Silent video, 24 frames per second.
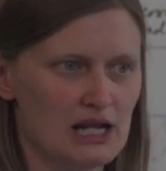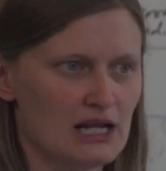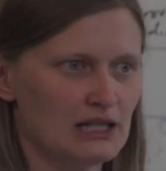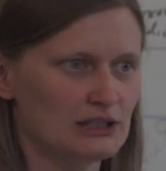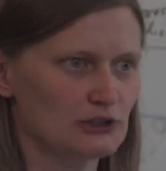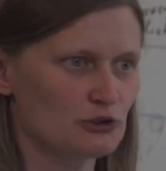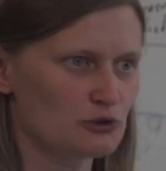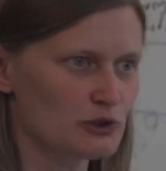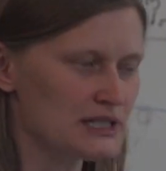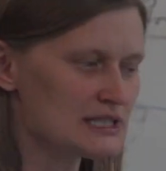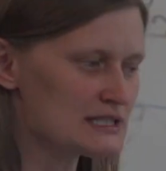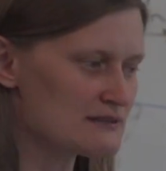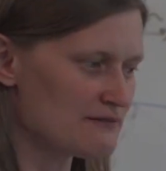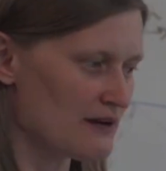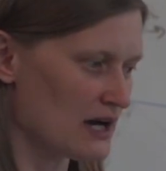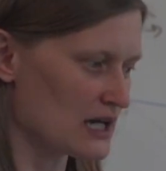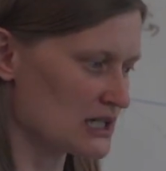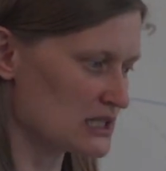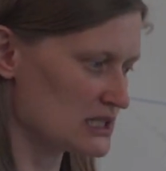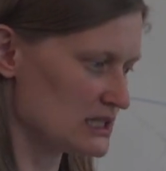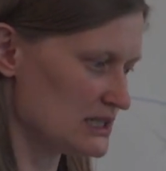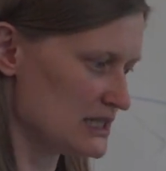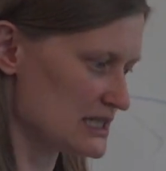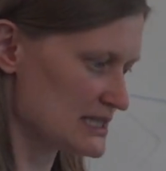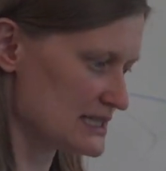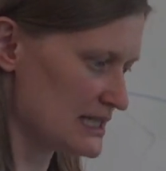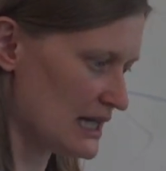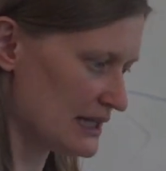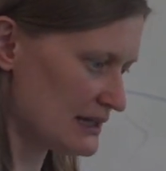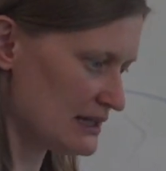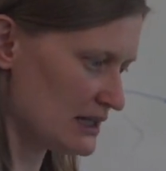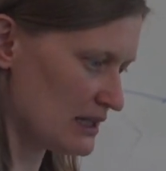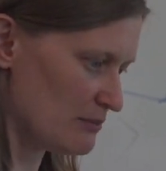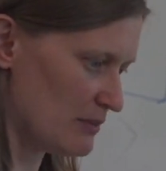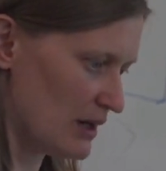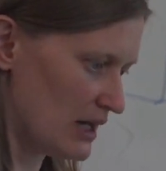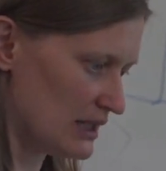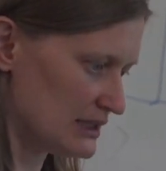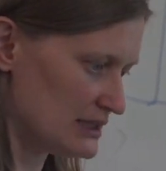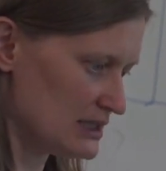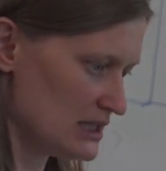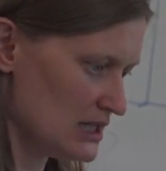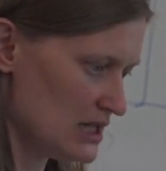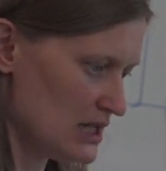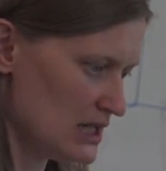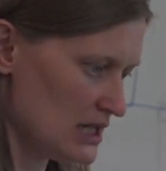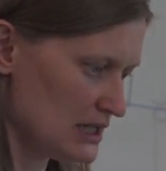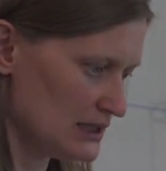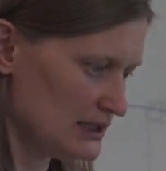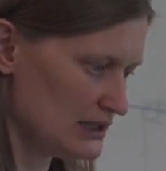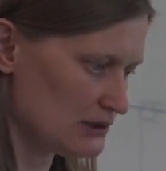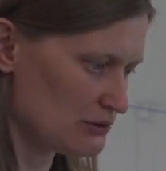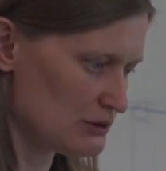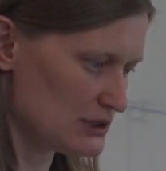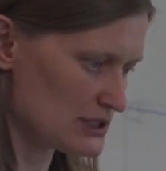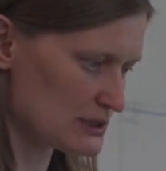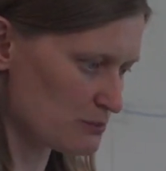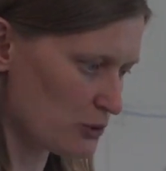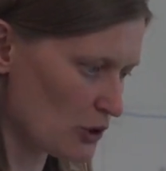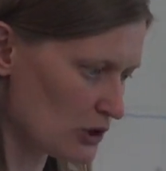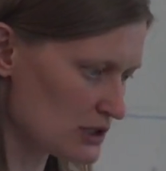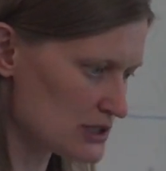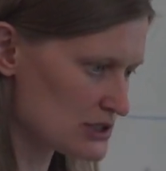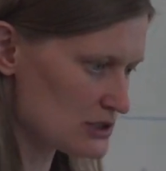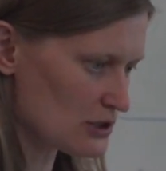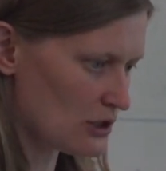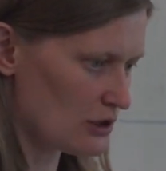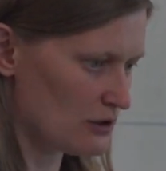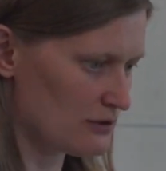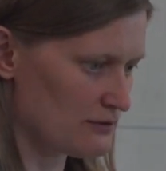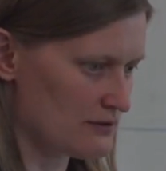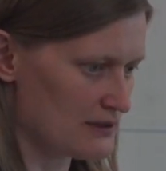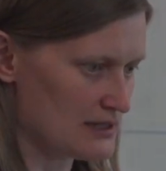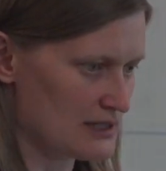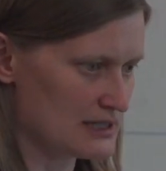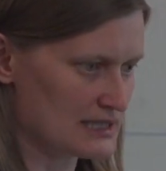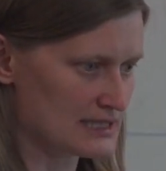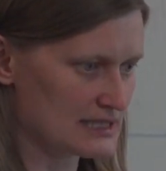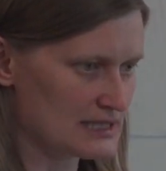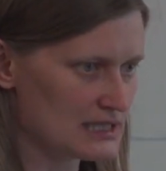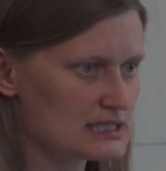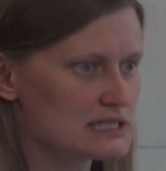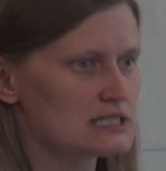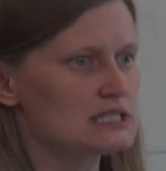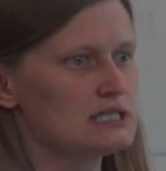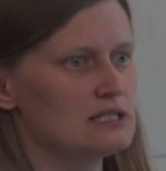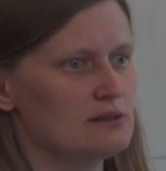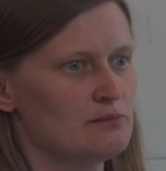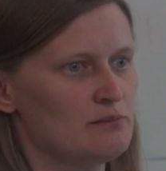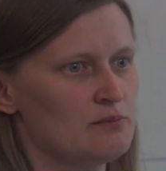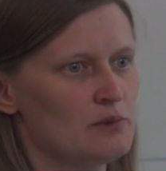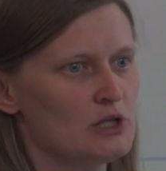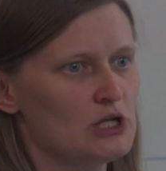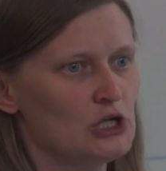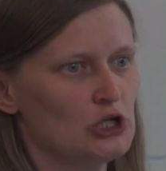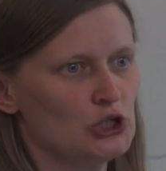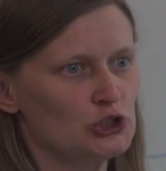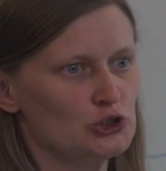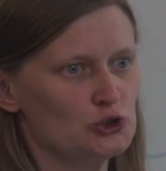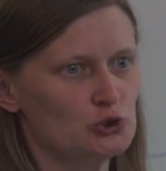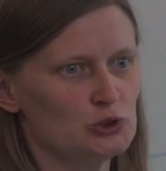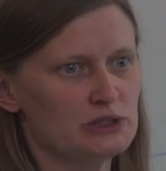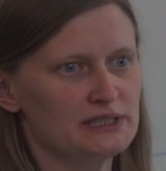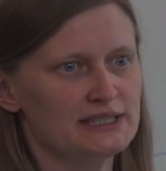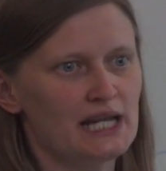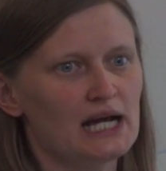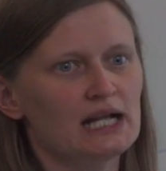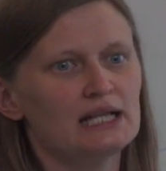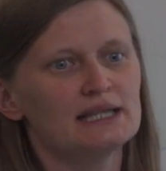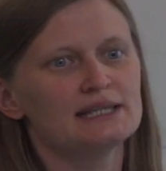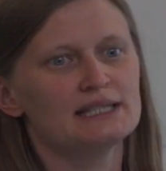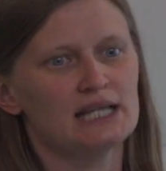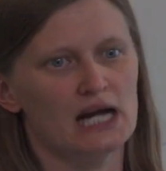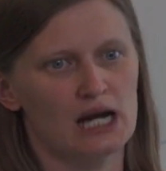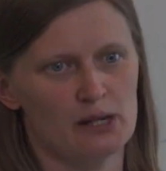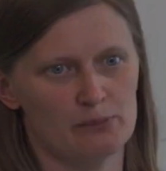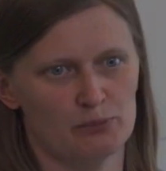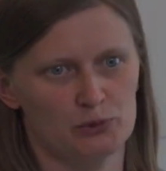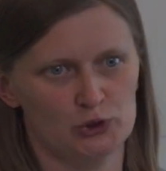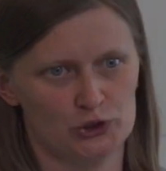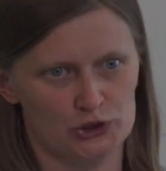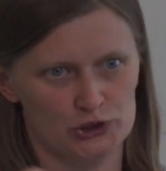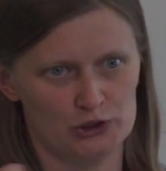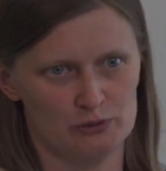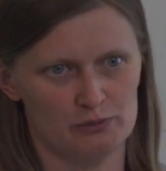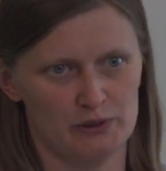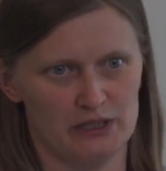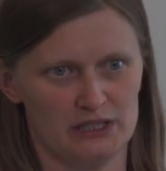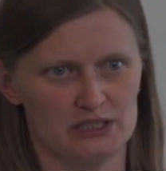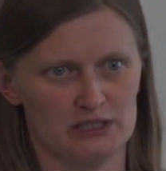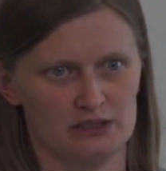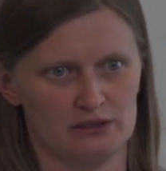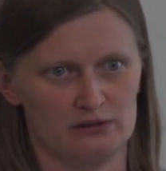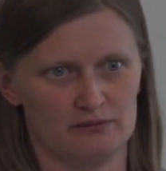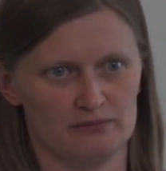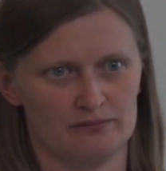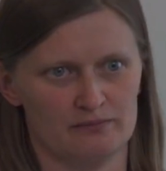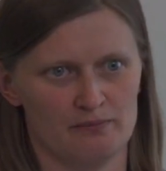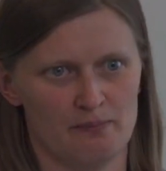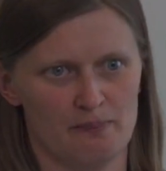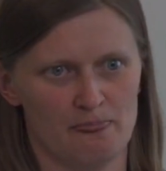And Green's function is nothing but the response of a system to a delta perturbation.